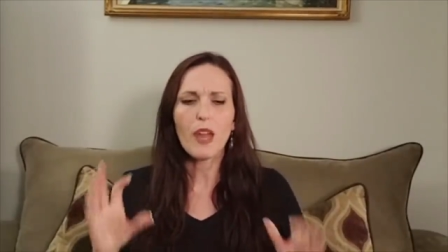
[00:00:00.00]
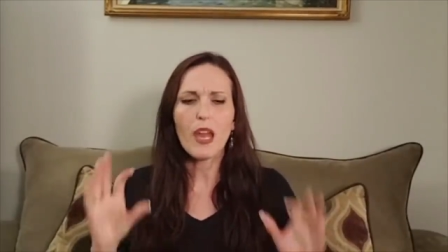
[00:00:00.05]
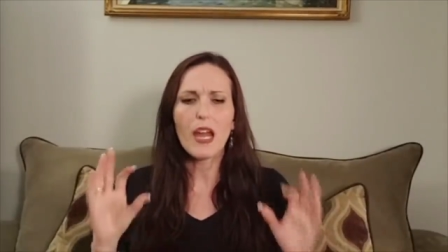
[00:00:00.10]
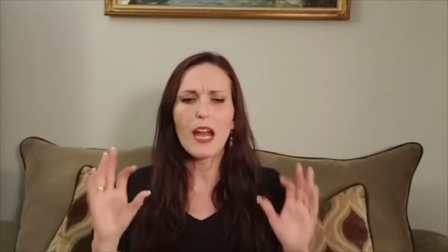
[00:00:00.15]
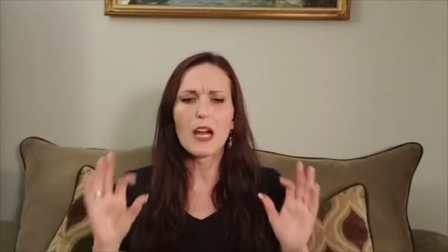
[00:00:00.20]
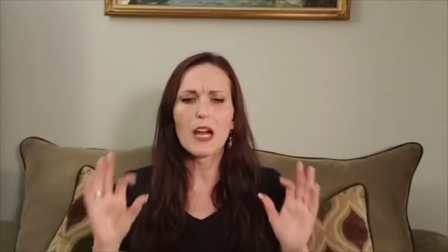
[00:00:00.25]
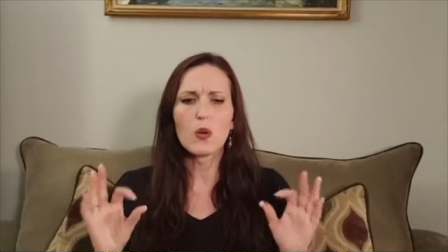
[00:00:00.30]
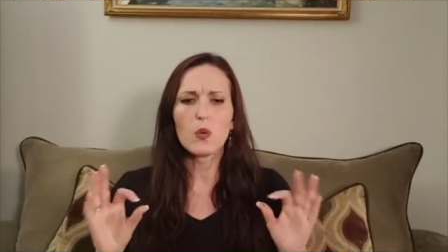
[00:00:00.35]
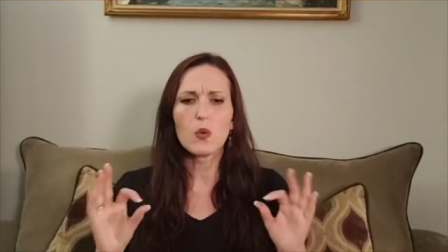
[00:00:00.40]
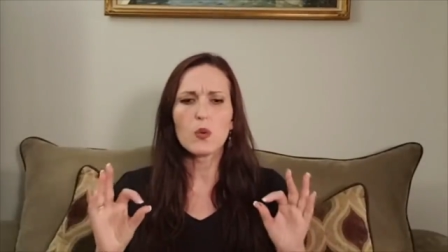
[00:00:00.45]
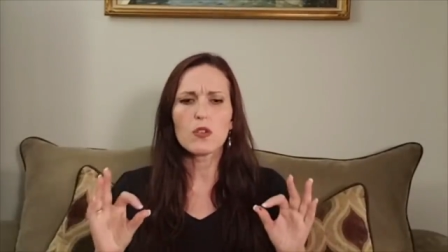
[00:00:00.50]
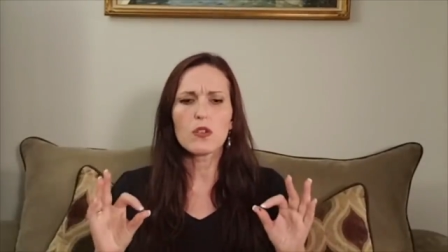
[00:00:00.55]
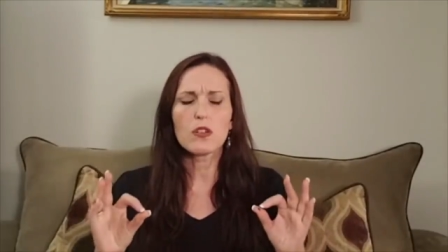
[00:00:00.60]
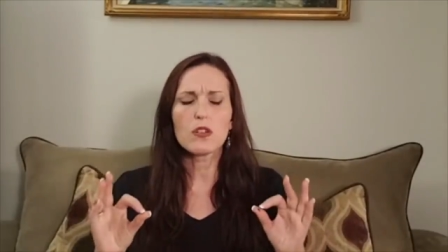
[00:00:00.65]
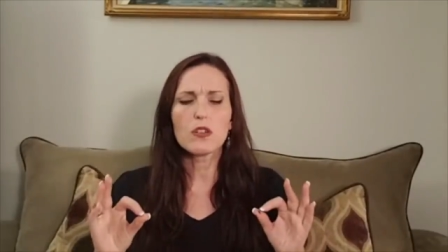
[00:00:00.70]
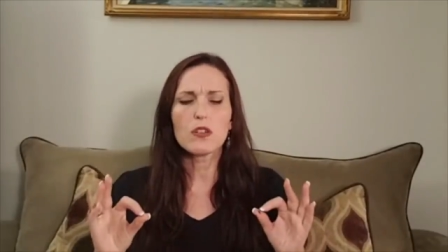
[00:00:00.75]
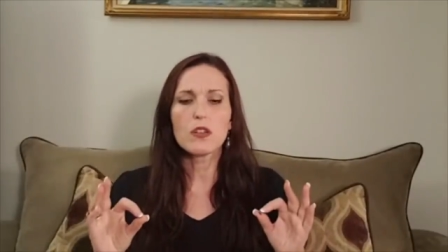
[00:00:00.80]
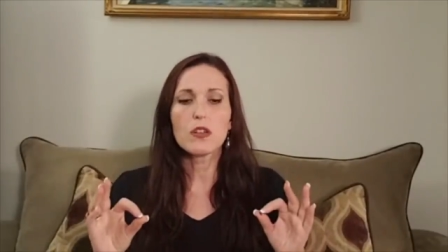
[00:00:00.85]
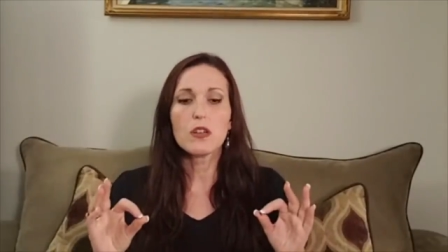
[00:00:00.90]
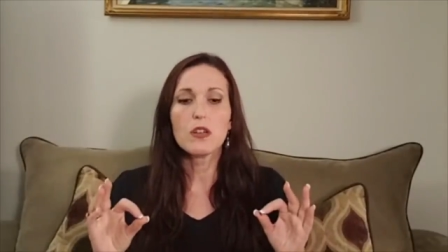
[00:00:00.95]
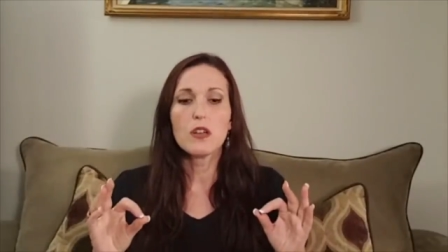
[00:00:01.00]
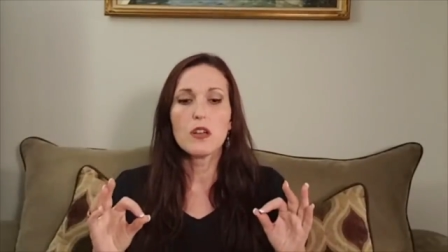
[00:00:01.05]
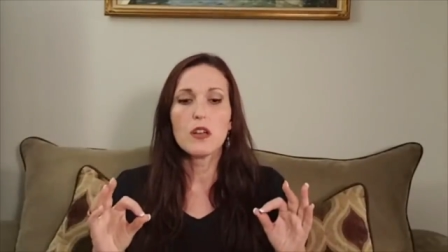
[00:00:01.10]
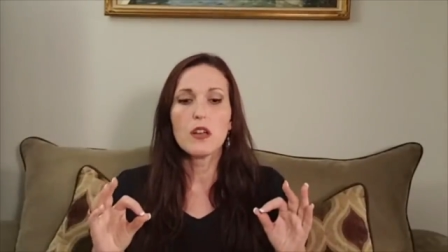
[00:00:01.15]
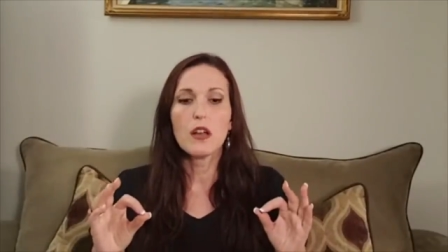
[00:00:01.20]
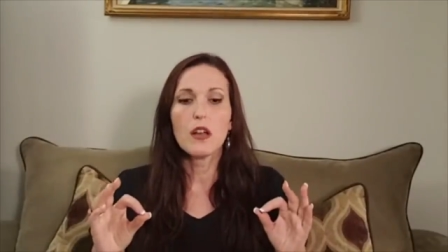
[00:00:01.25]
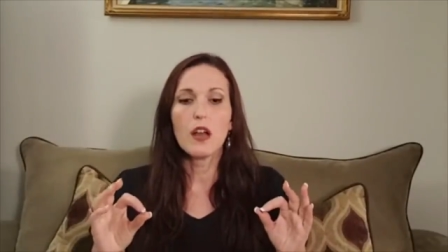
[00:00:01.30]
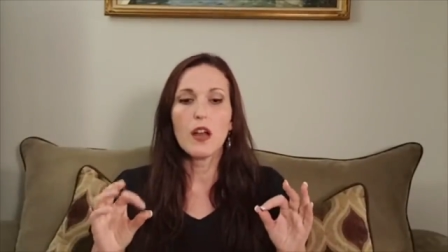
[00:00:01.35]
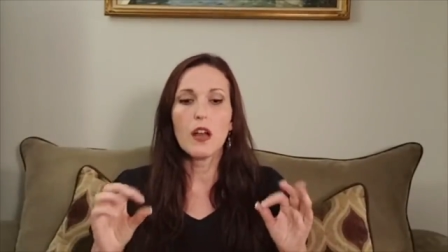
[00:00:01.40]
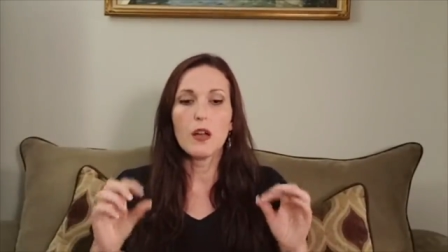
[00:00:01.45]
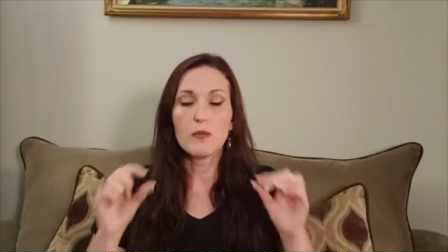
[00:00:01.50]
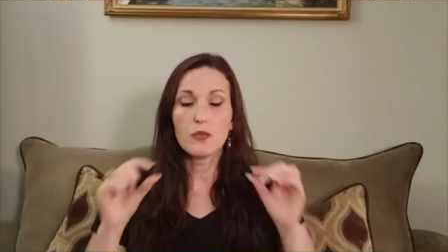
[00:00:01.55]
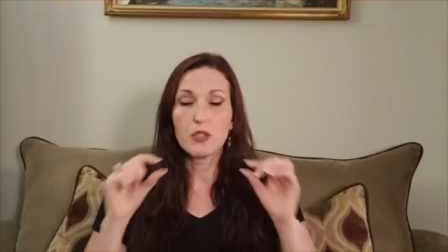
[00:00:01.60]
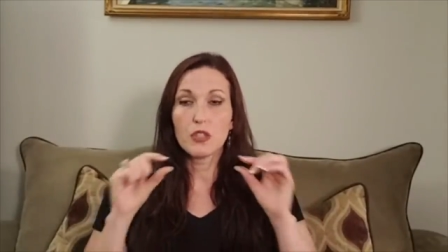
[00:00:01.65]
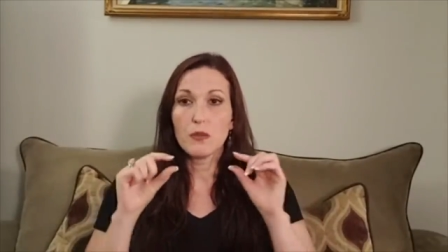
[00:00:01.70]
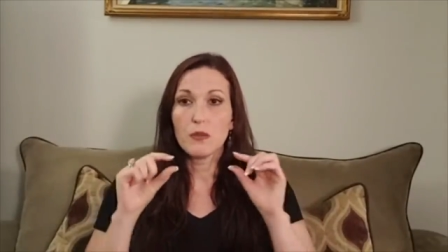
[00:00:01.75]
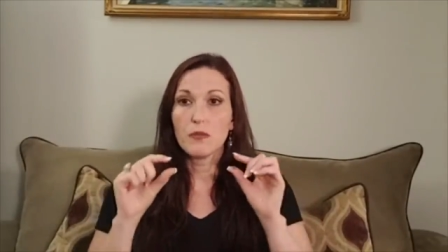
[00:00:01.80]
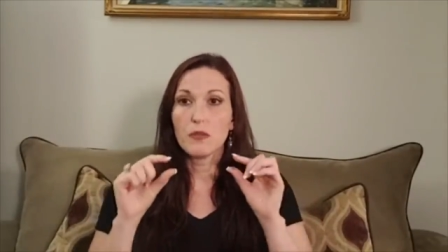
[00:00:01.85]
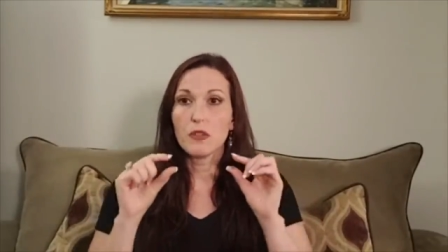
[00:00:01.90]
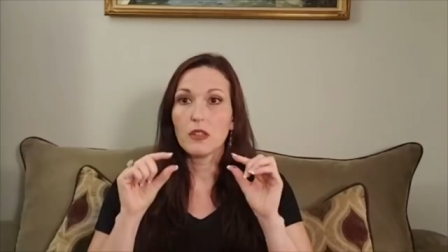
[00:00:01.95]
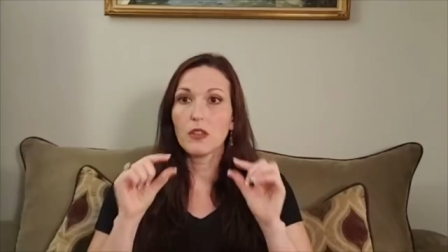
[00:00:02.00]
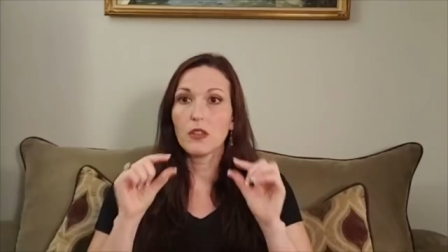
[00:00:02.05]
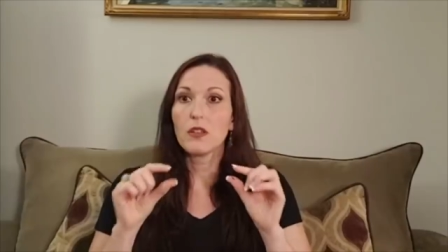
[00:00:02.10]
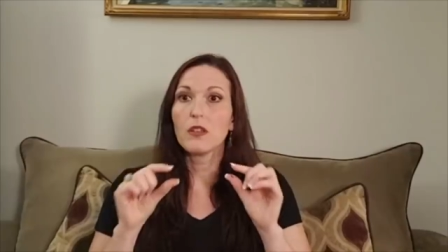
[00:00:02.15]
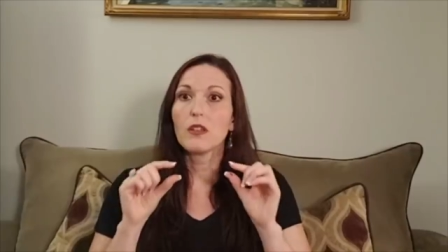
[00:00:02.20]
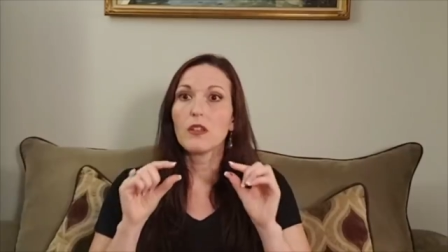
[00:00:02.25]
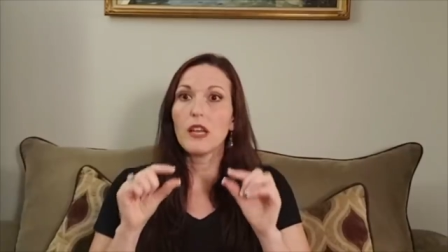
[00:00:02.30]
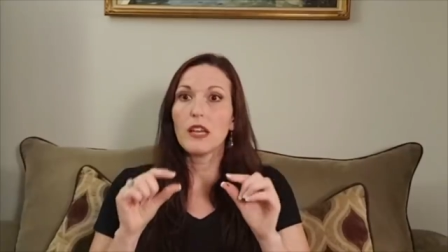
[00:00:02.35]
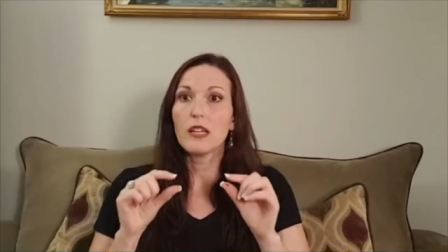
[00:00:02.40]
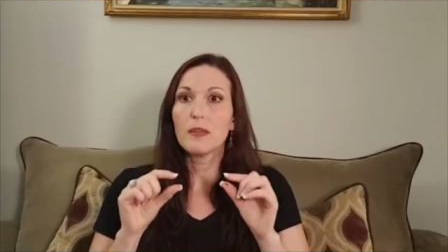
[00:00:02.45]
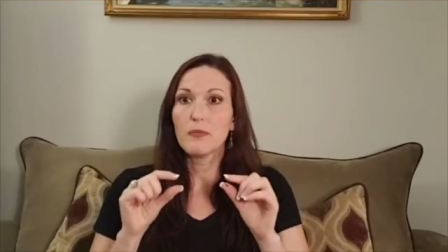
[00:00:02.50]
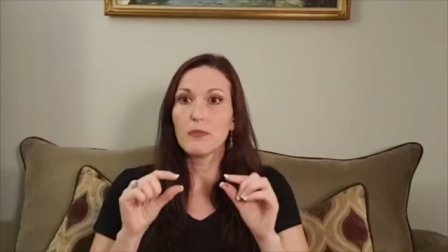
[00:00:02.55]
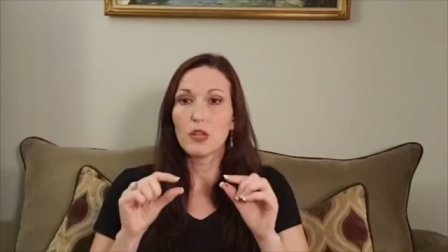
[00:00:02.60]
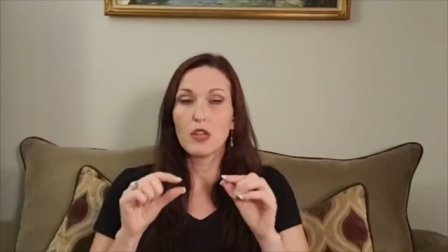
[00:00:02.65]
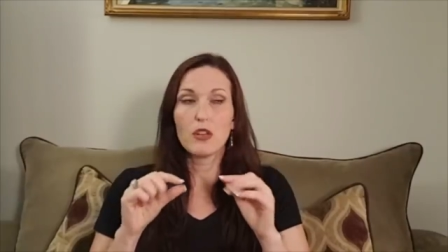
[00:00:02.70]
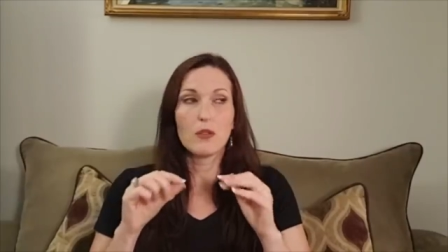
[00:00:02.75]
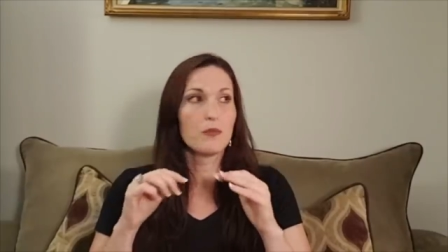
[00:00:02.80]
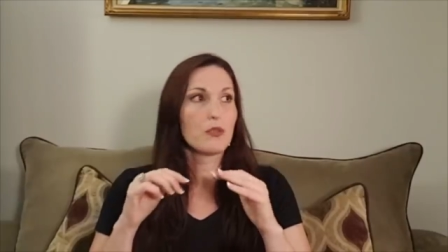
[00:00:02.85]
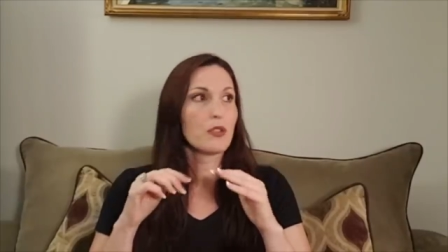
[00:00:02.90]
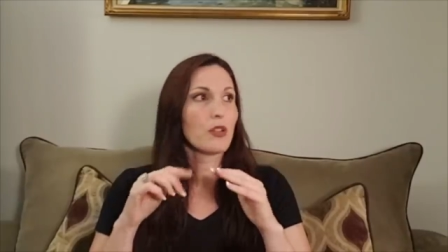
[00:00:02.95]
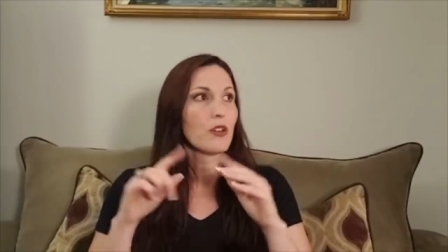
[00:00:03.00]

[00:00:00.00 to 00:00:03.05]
I ordered um, some little light bulbs.